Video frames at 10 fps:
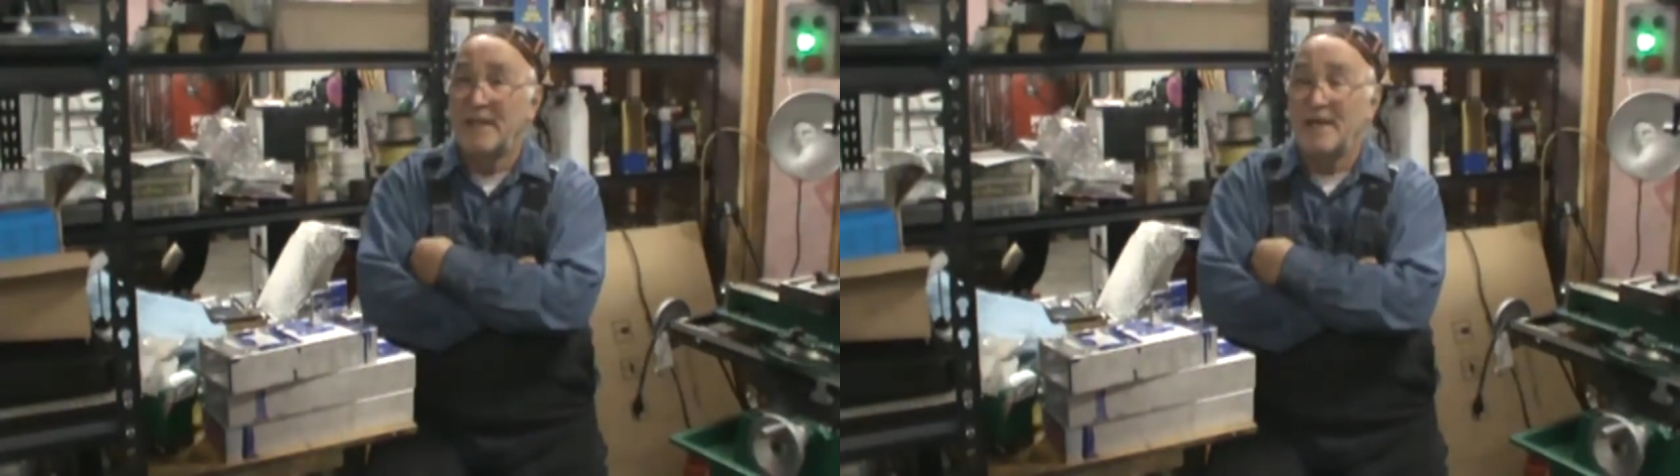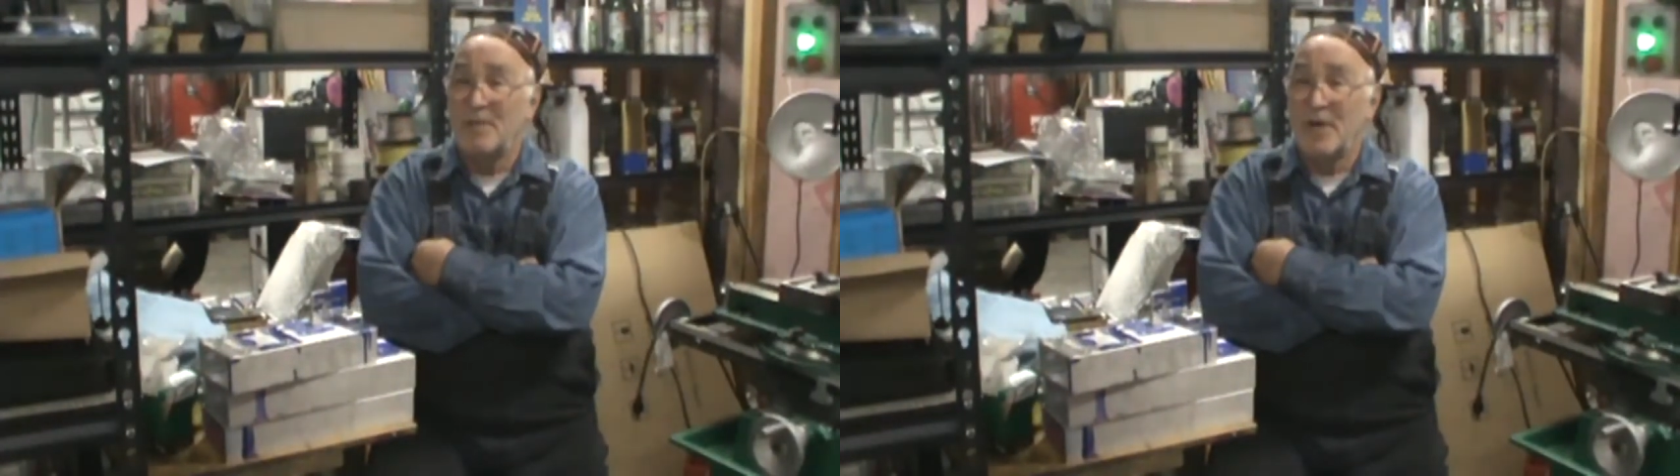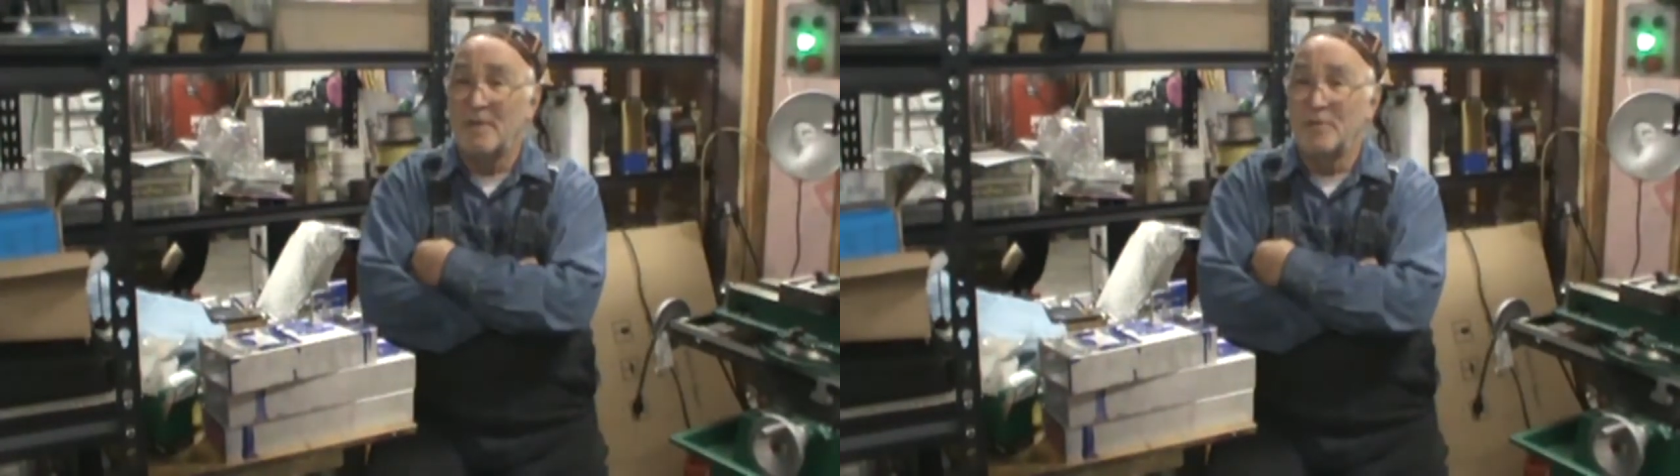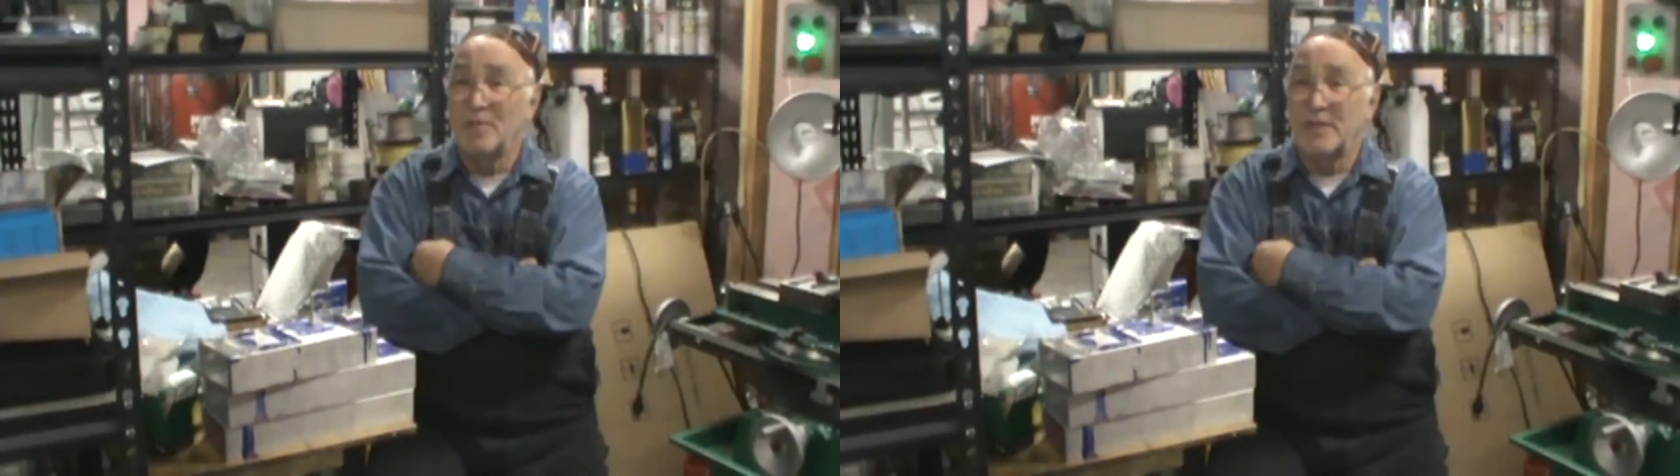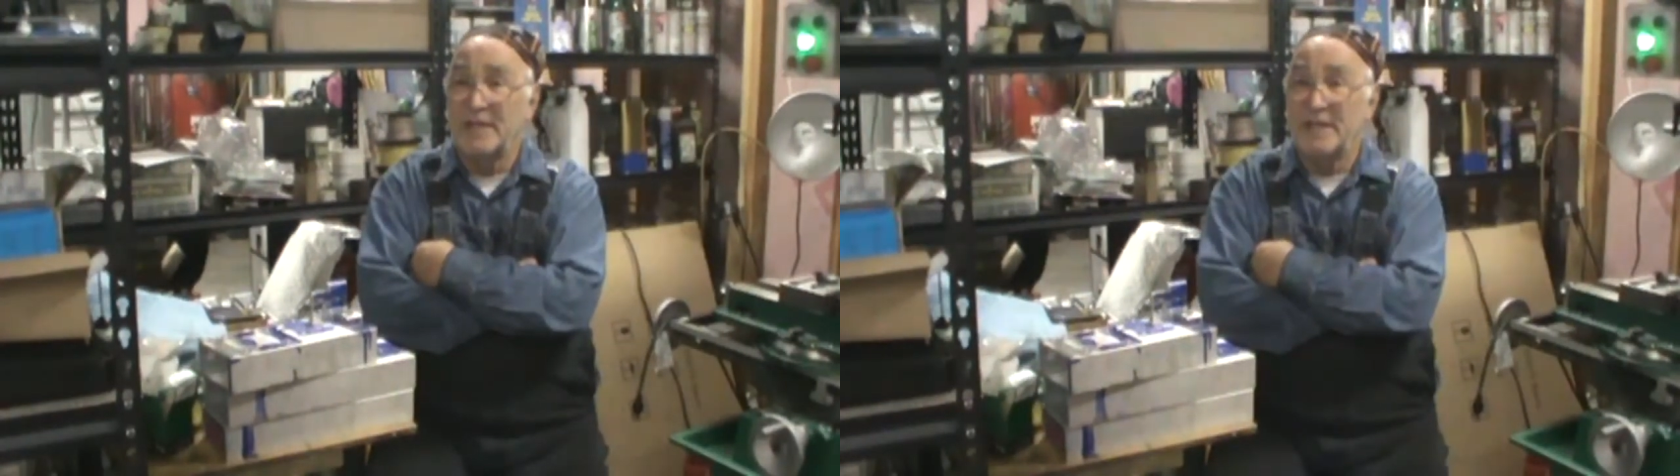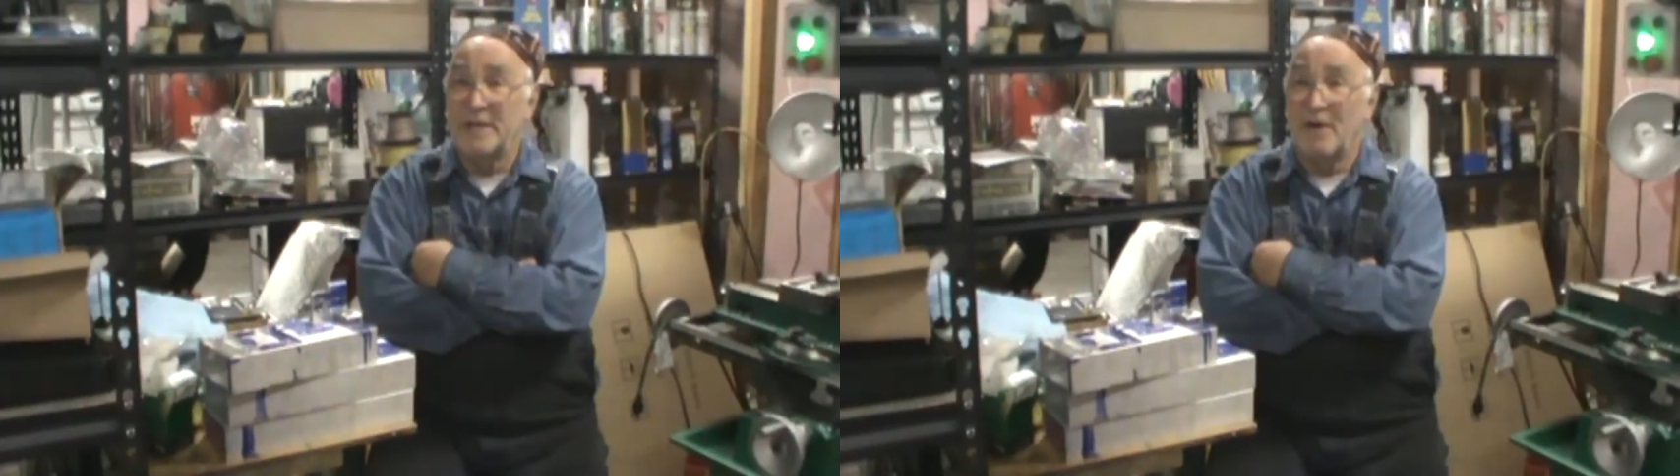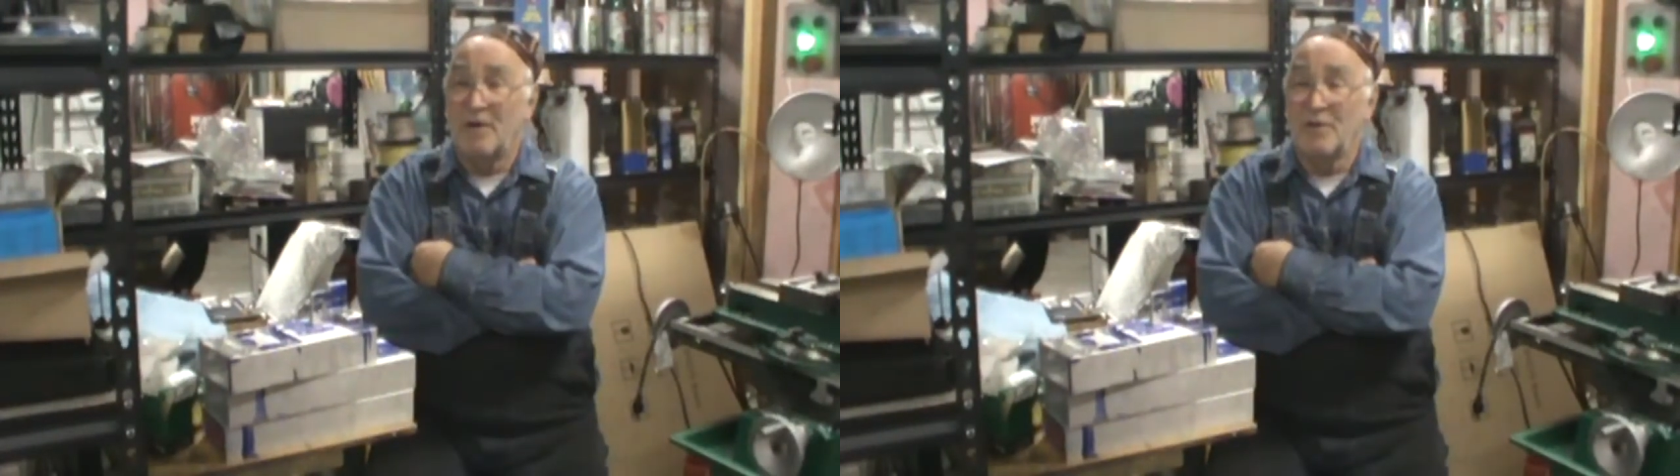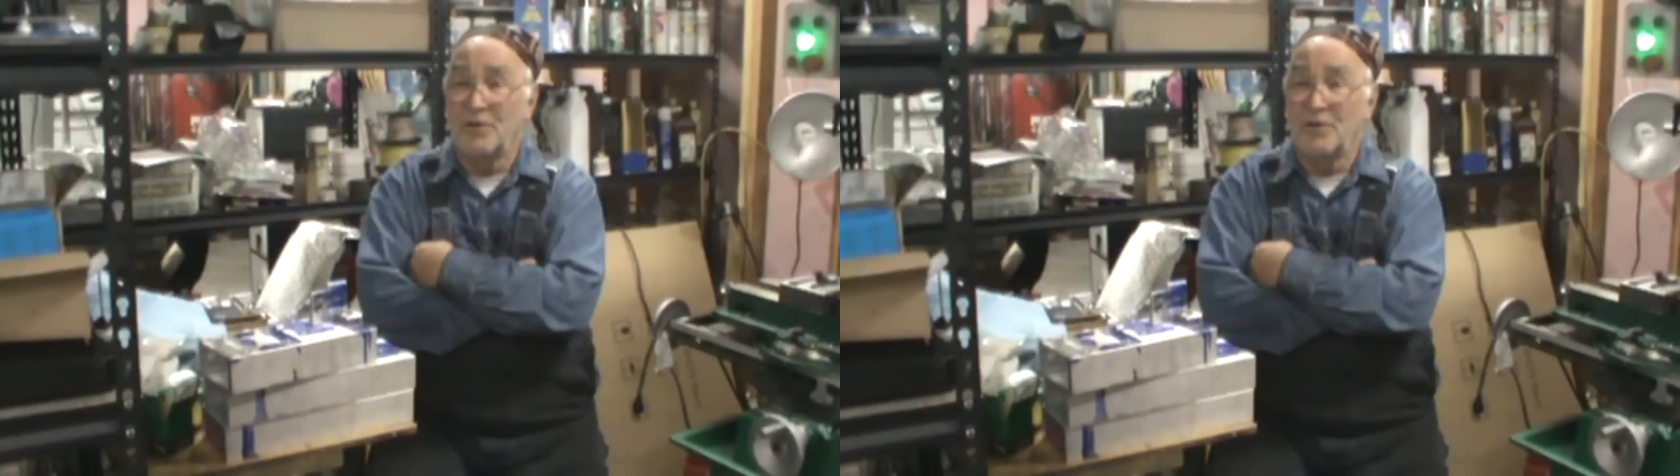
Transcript: I probably all